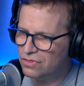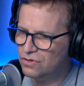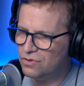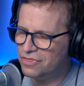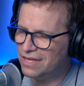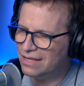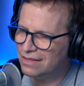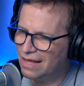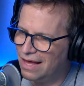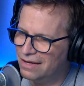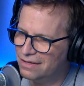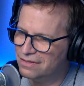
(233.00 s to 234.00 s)
you think
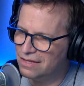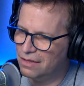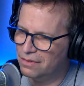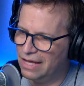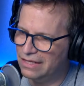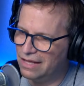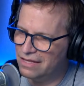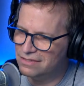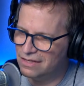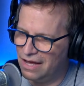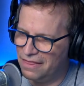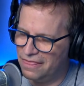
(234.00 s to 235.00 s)
that, like Leslie
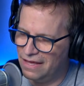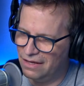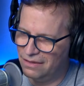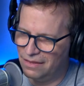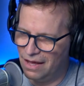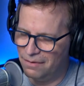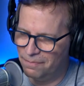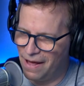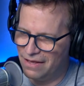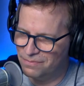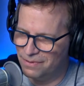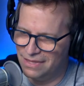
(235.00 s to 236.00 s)
and I think that
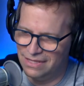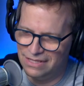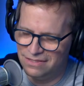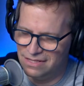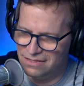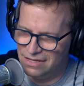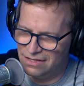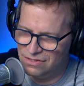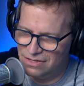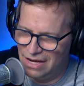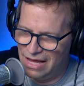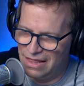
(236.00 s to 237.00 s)
possibly these kids
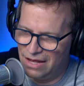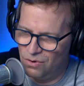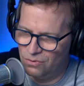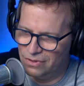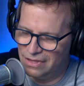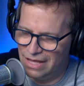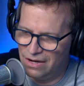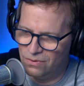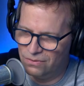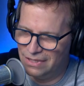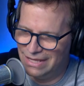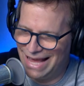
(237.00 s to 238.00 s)
today, they
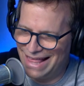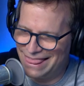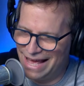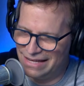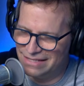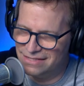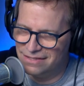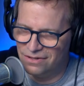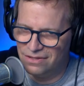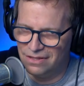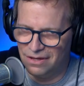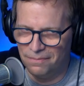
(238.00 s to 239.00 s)
don't get that
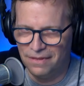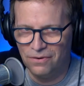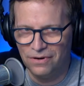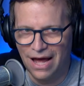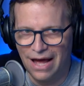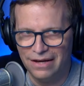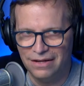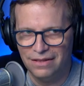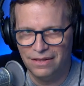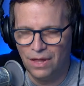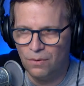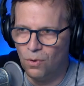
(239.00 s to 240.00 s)
instilled in them.
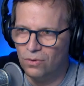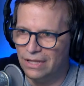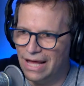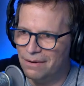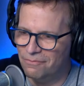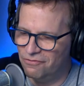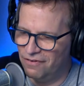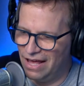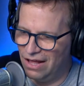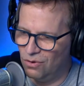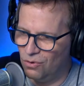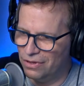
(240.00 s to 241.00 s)
They won't let them
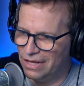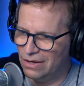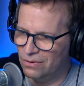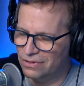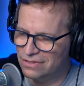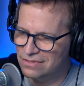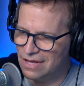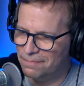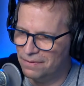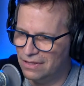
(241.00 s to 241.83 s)
fail, or they don't accept it.